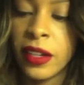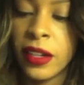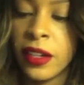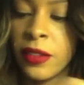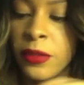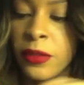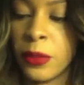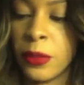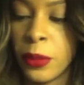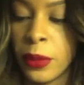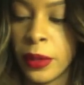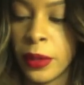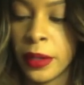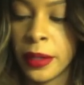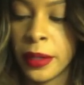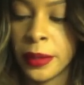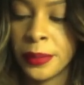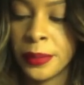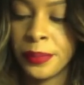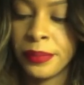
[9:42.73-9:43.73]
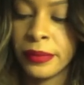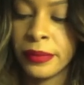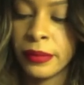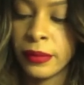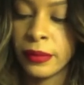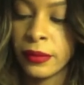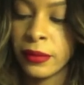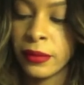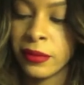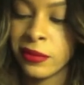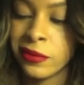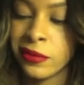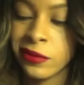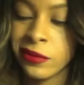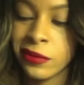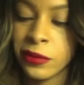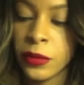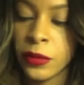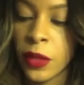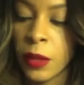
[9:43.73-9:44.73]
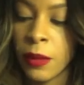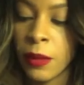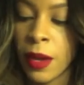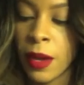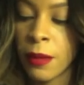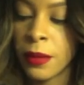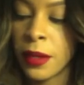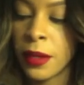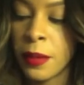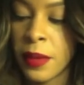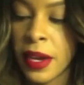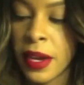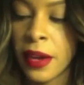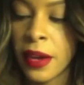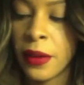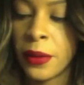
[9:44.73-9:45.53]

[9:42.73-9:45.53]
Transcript: for probably about,